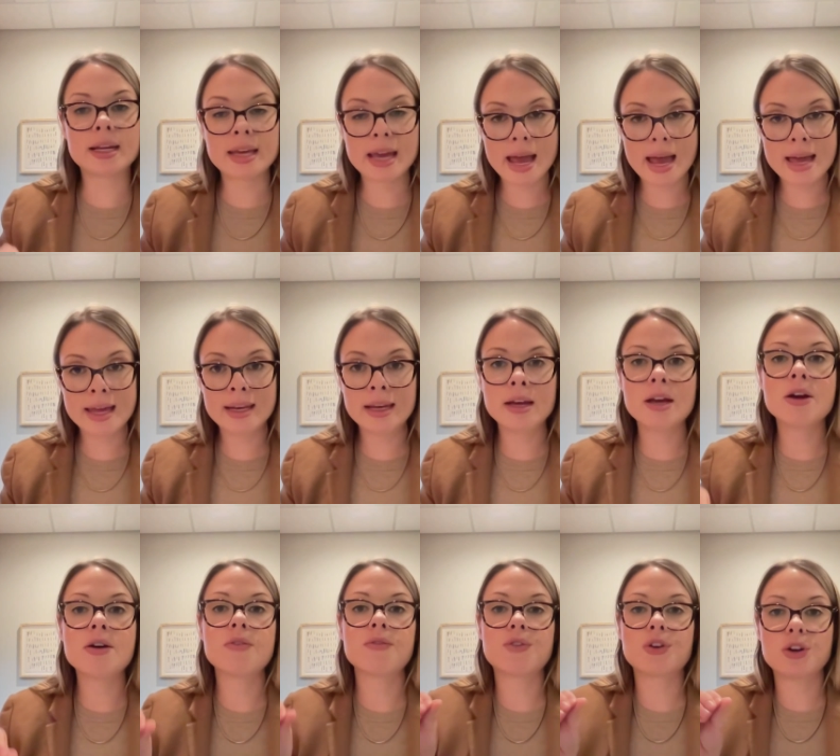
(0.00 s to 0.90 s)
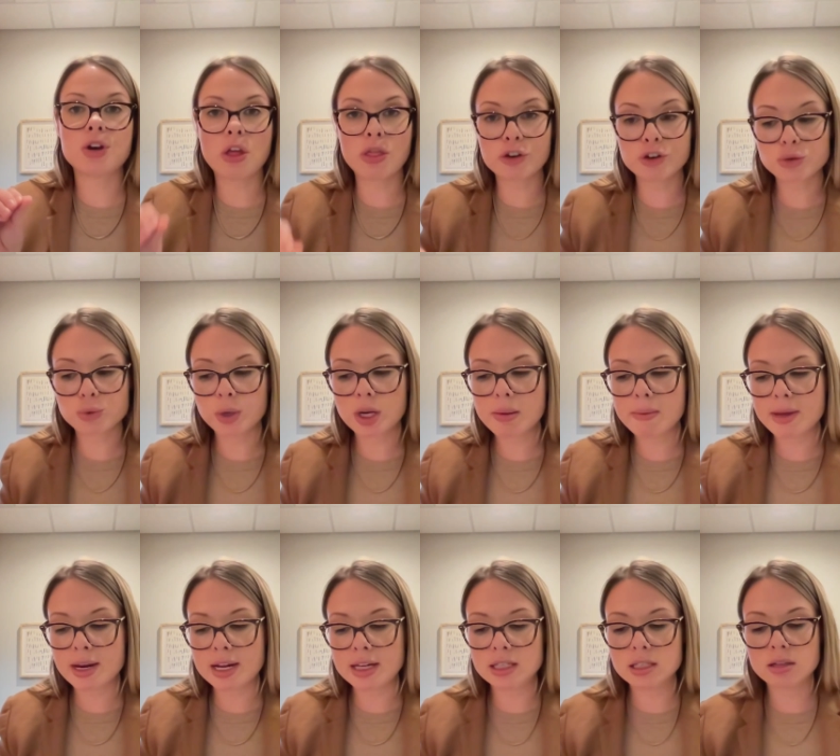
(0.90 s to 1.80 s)
again for another 20
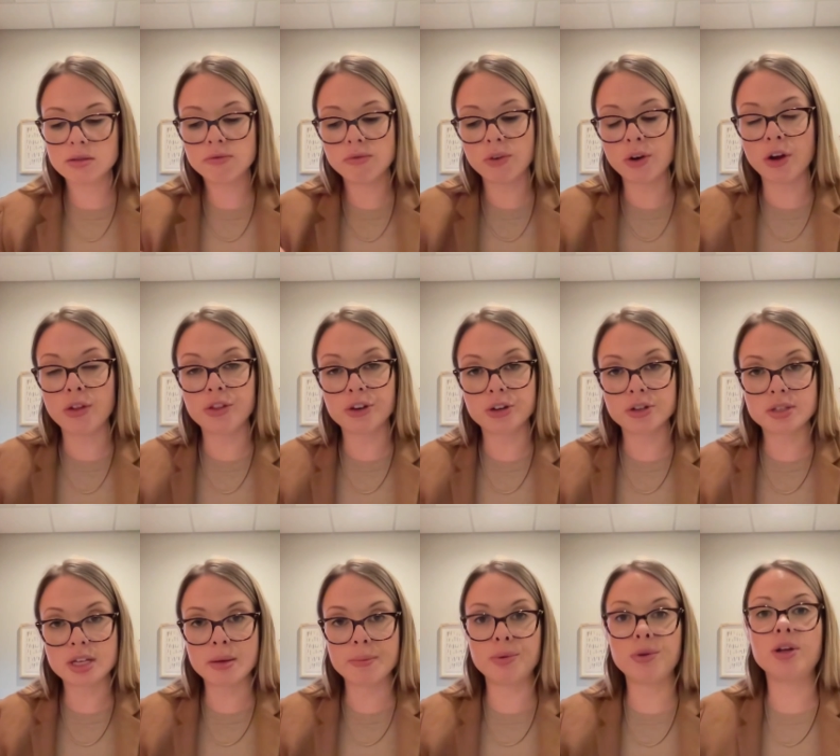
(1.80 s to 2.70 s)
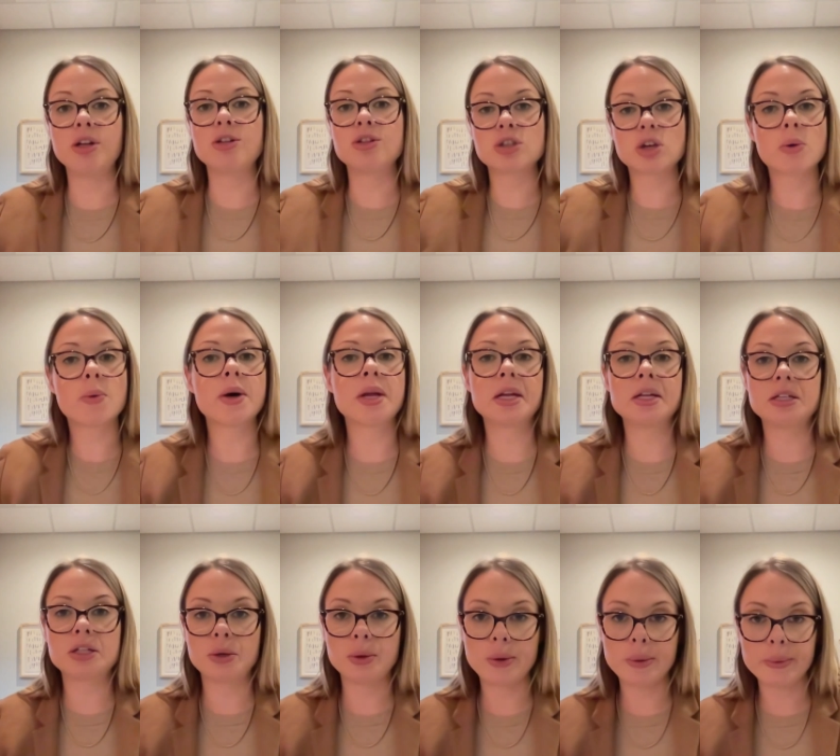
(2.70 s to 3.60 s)
minutes for our third sample, and so on
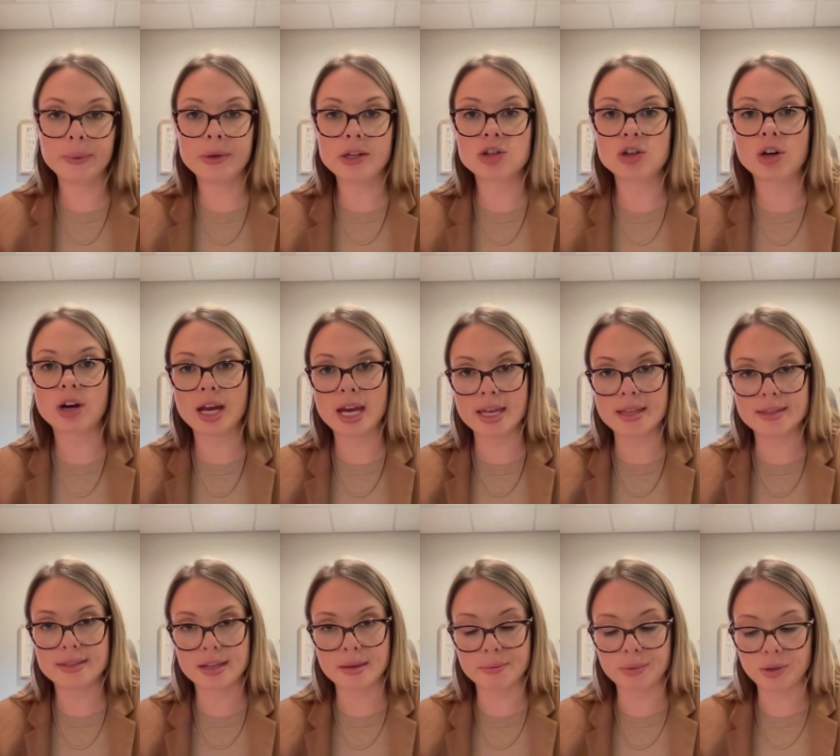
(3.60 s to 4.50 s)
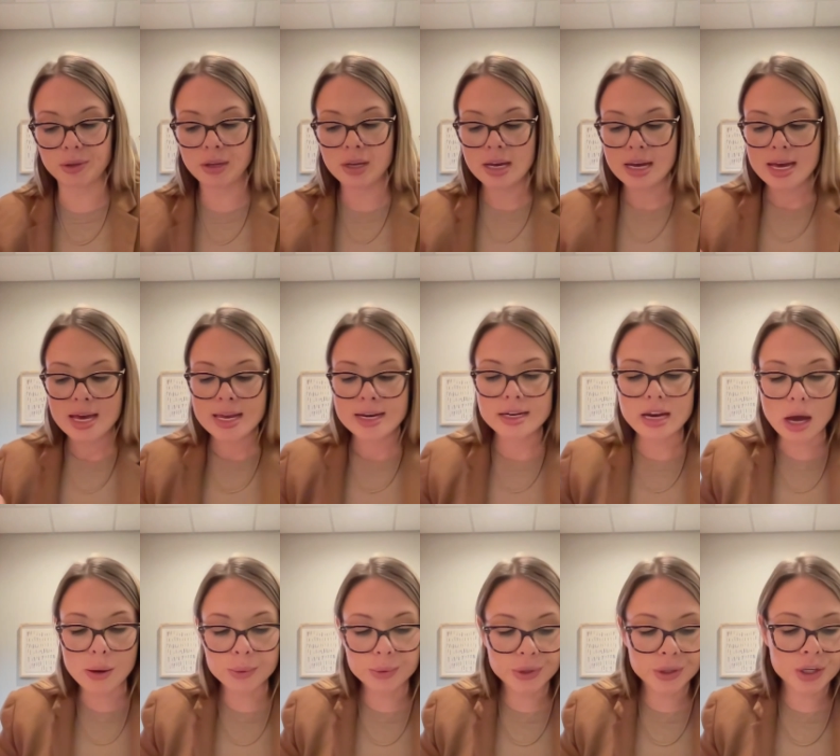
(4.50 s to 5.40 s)
until we reach our 8th sample.
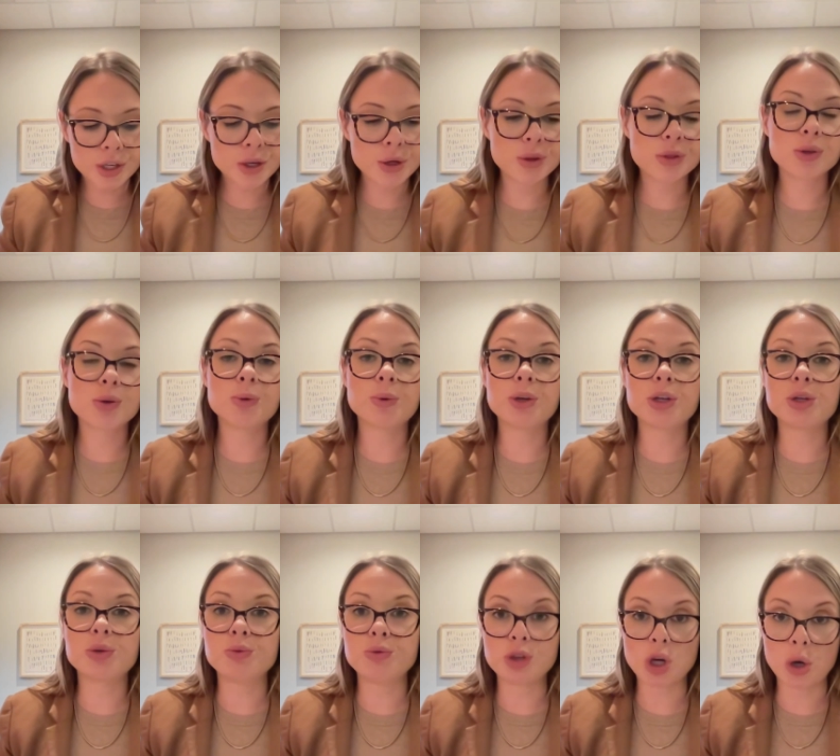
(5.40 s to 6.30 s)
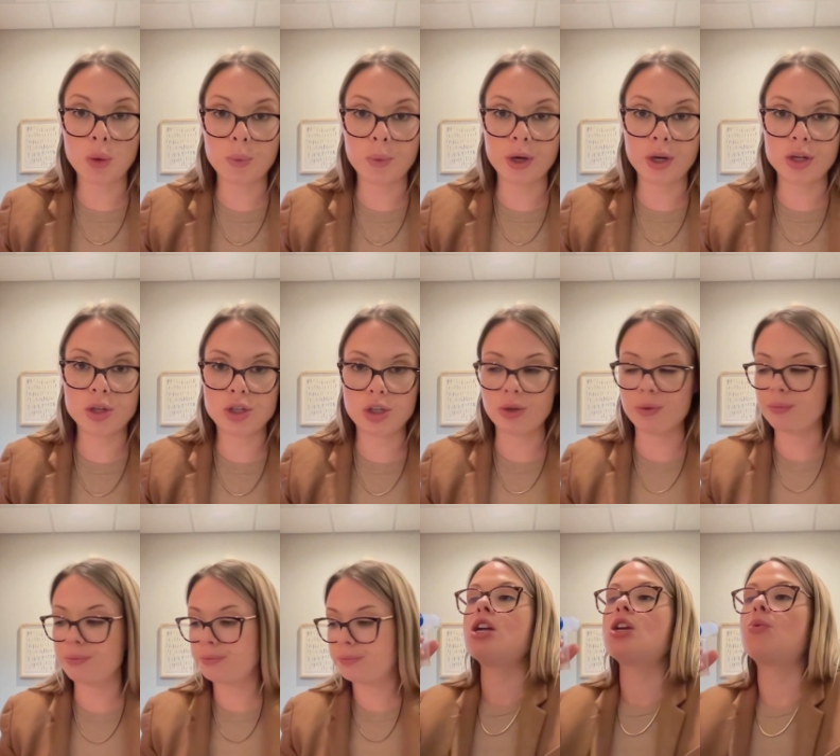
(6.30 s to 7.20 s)
Now we're gonna go through what you don't wanna do.
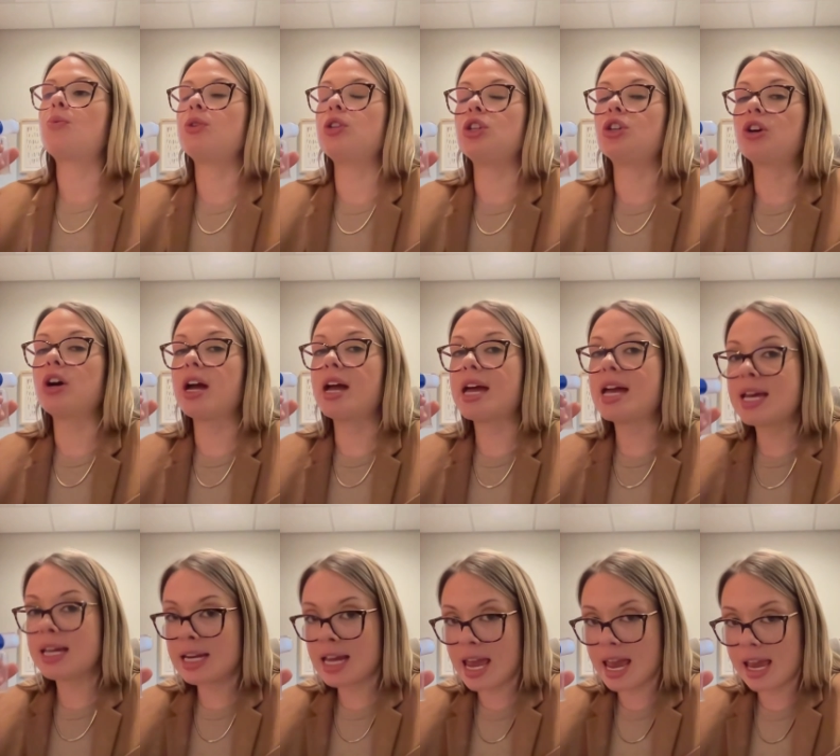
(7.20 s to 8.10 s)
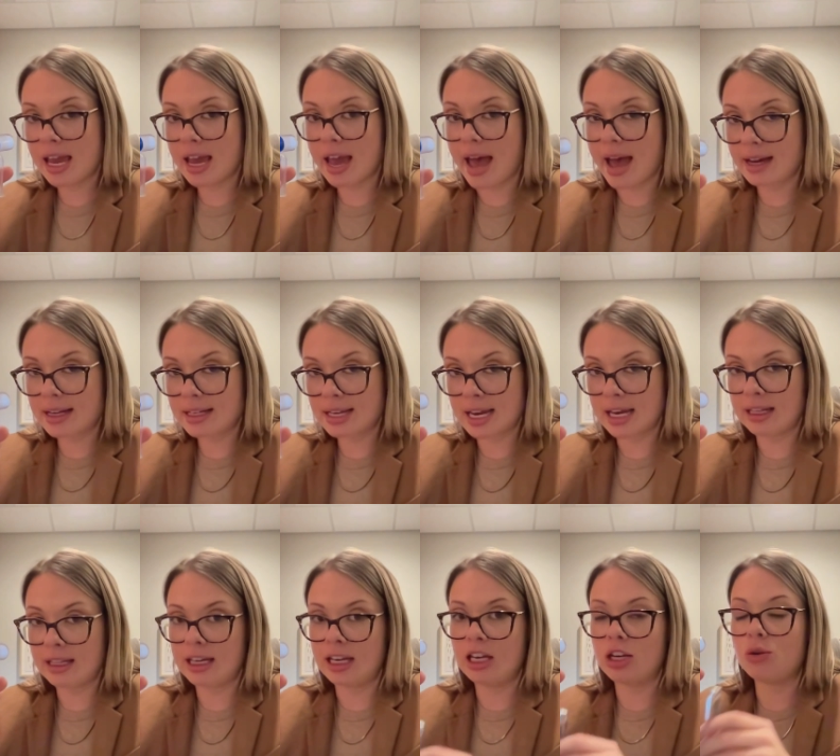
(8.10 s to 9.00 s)
When you're
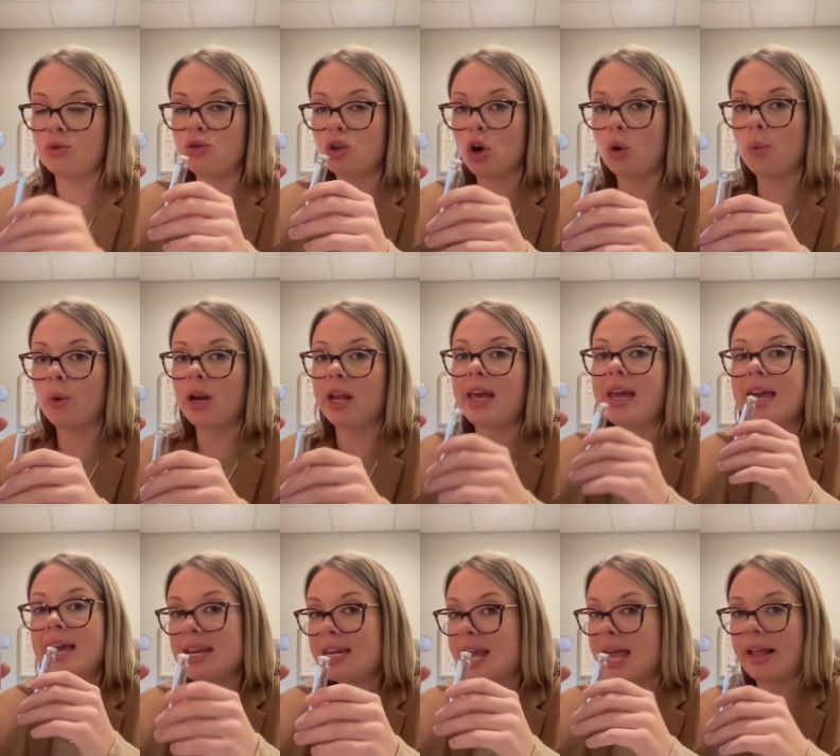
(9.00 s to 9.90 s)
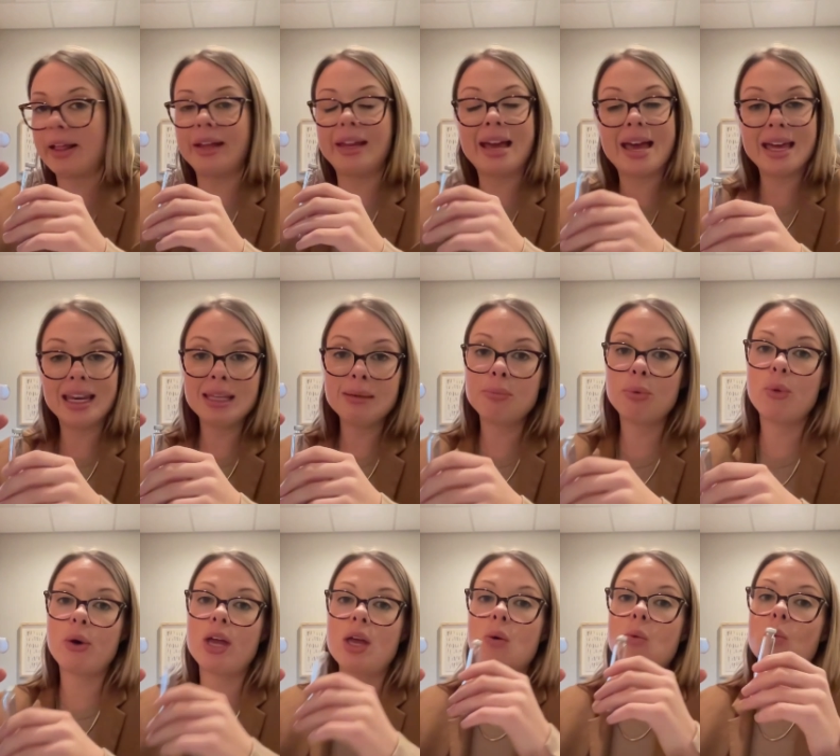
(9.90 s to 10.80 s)
exhaling, you don't wanna inhale at any
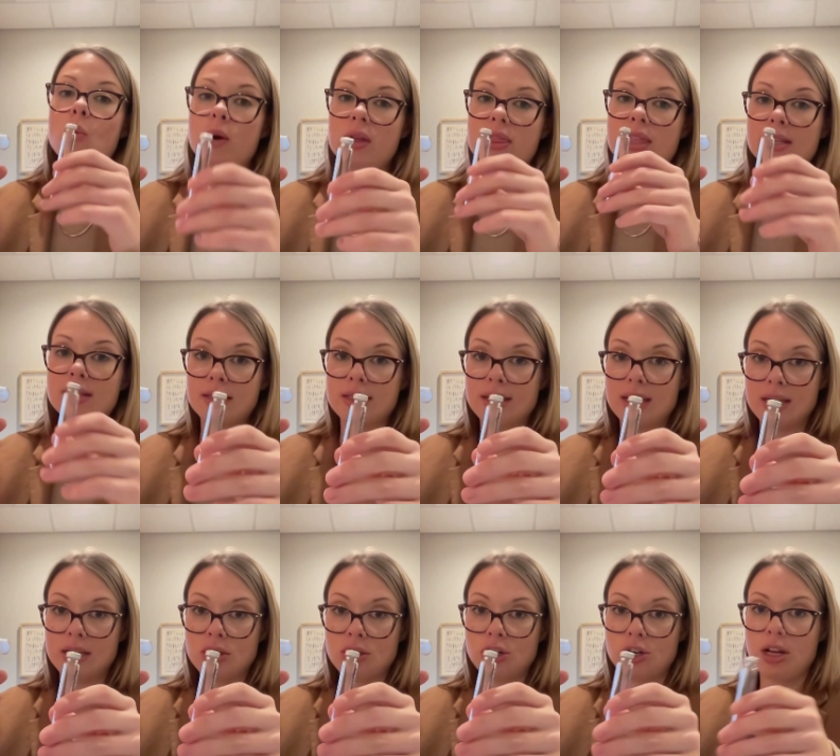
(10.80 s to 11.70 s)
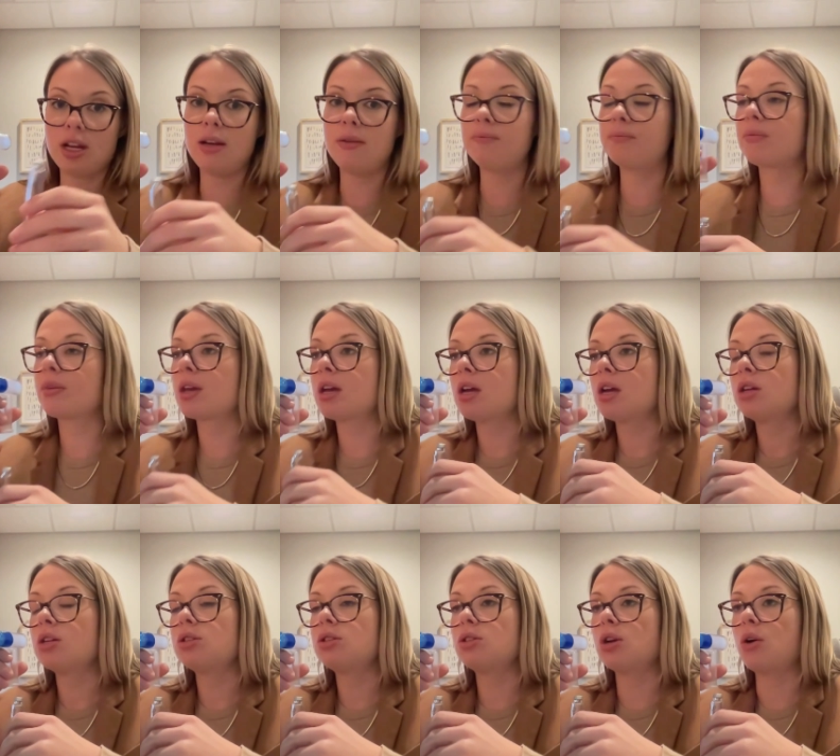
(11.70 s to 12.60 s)
point when this is inserted.
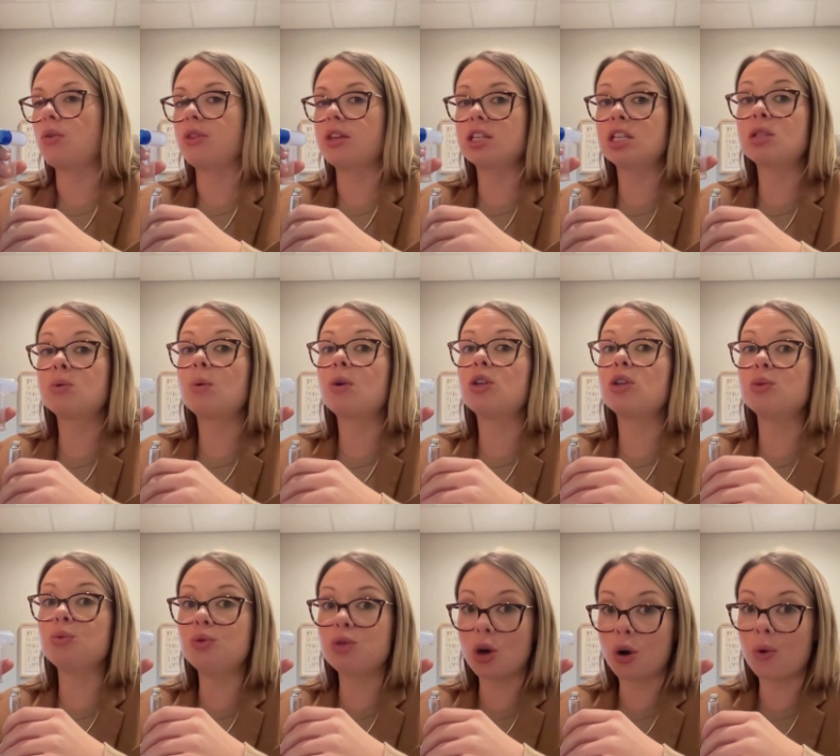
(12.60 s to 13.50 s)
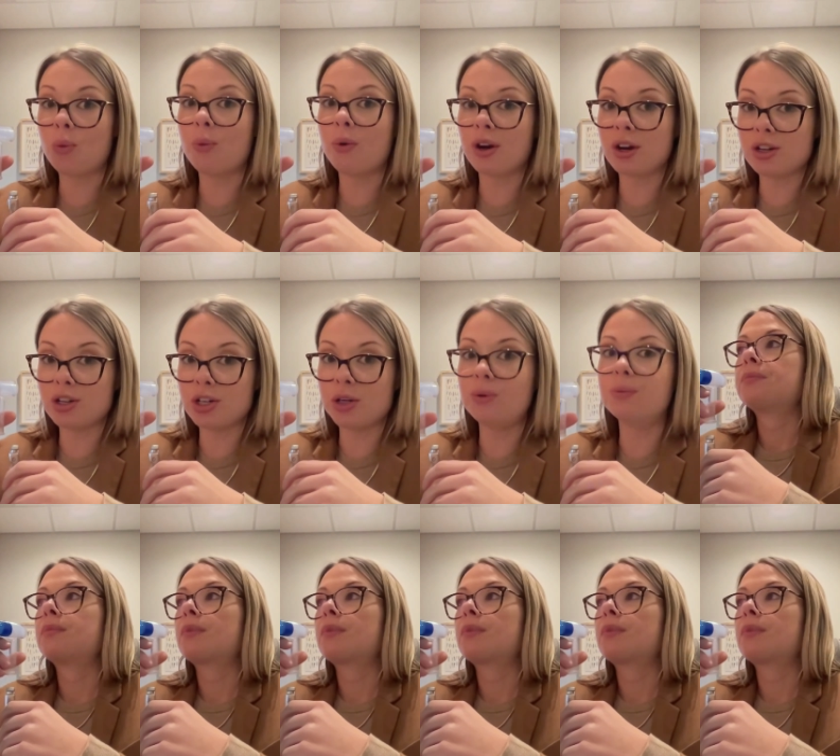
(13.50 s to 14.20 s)
So this is what you don't wanna do.